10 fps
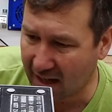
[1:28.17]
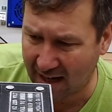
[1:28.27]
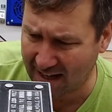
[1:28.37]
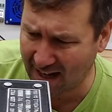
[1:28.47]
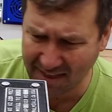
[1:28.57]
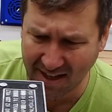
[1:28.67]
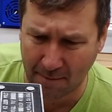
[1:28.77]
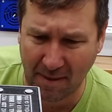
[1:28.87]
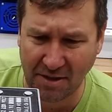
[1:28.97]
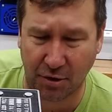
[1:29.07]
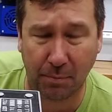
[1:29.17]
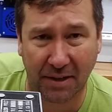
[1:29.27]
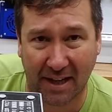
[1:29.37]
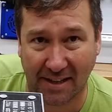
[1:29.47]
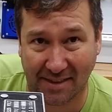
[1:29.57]
and I think I may
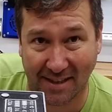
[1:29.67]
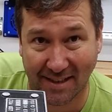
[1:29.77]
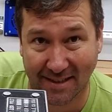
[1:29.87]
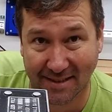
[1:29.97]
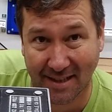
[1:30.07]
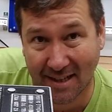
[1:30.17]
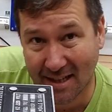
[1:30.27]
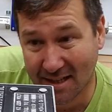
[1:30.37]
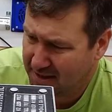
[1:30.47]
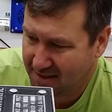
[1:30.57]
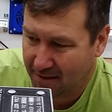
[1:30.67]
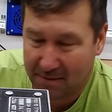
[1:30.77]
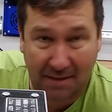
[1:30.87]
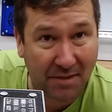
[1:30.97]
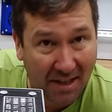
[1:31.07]
duplicate this because
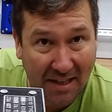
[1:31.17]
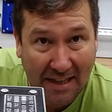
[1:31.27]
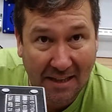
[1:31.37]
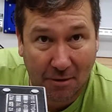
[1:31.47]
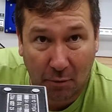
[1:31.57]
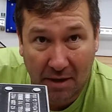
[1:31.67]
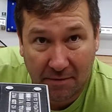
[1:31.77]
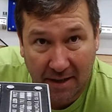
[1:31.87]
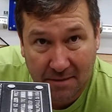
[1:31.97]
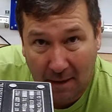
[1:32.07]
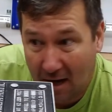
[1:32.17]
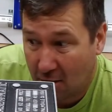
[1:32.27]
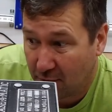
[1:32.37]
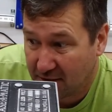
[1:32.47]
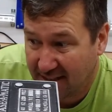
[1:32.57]
sometimes I need three-phase
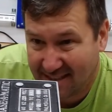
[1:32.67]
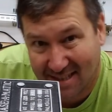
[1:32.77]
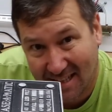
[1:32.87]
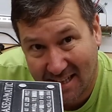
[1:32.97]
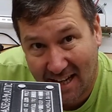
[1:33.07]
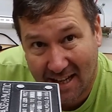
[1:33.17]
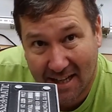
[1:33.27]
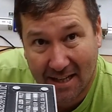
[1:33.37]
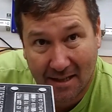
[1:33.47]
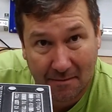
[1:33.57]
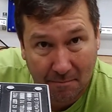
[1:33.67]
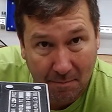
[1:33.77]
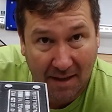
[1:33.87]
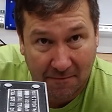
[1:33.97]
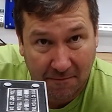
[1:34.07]
power for testing and
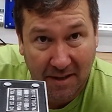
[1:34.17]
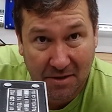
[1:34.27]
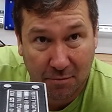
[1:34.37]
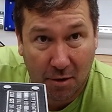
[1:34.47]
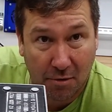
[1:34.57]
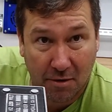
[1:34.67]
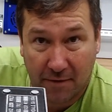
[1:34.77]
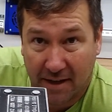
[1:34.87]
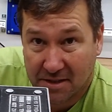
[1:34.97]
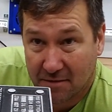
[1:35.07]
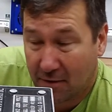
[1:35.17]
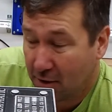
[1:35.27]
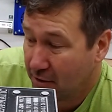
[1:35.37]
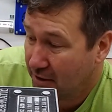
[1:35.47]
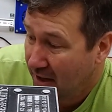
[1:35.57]
my fixed rotary phase
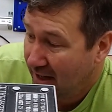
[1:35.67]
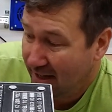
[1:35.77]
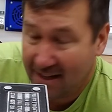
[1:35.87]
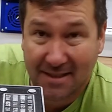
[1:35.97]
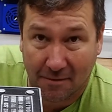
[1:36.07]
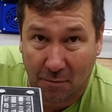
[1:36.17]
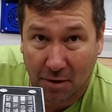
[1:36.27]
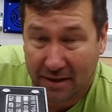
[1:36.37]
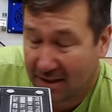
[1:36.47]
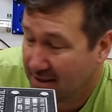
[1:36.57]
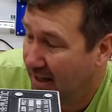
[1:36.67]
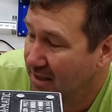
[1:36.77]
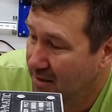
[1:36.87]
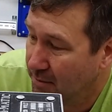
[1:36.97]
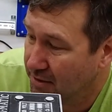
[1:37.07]
converter isn't really
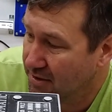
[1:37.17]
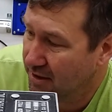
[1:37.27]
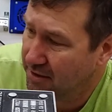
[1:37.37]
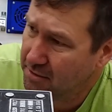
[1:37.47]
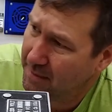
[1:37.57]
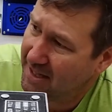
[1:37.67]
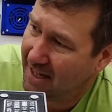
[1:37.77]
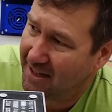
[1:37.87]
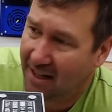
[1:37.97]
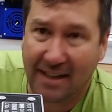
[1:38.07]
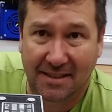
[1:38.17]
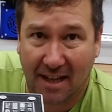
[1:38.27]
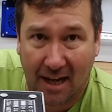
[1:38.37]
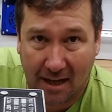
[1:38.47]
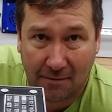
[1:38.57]
accessible. So this would be kind of nice
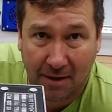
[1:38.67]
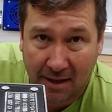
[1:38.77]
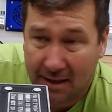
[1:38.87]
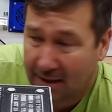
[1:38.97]
to have